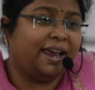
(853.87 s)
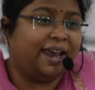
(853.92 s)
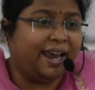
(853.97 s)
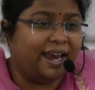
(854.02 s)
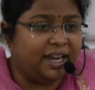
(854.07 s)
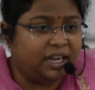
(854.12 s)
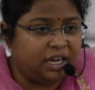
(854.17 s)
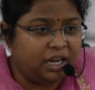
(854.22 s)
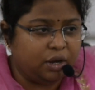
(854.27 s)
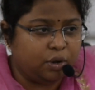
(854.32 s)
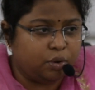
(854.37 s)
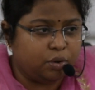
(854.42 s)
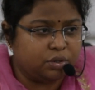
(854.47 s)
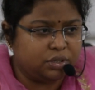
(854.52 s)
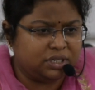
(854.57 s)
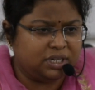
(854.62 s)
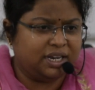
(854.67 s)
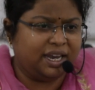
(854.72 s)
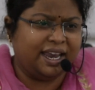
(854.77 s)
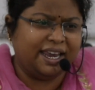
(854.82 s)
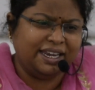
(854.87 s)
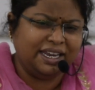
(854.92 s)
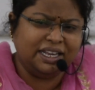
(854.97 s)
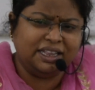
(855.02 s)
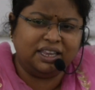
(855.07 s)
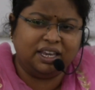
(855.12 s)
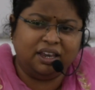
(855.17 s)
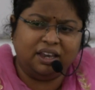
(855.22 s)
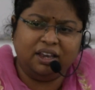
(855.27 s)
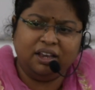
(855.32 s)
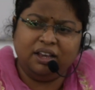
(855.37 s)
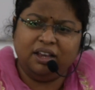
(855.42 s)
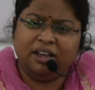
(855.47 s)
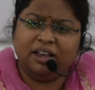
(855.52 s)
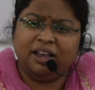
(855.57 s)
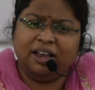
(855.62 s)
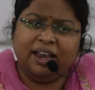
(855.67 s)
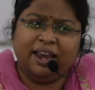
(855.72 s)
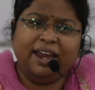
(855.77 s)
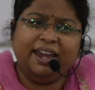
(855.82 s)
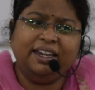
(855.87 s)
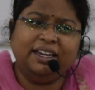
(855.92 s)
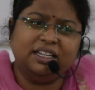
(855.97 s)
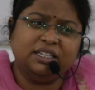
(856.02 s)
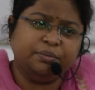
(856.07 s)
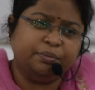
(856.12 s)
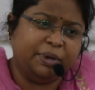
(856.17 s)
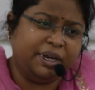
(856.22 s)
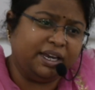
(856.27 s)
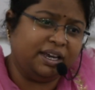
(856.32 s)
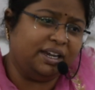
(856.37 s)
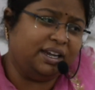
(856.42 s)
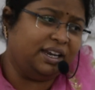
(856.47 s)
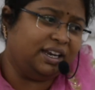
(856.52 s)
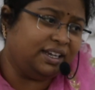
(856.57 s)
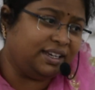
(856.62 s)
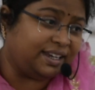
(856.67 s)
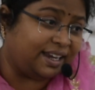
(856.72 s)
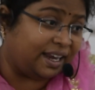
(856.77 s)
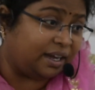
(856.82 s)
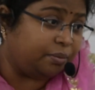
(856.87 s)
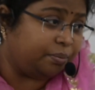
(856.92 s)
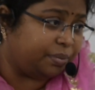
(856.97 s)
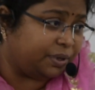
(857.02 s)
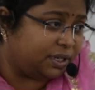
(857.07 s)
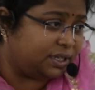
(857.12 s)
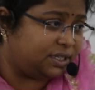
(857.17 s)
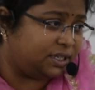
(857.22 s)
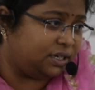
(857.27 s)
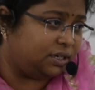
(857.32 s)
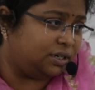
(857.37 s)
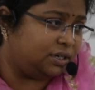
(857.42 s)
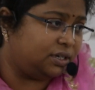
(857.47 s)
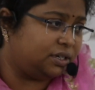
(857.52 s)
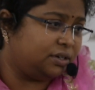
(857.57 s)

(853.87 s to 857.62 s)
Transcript: Any coaching, anything, it is merely 10%.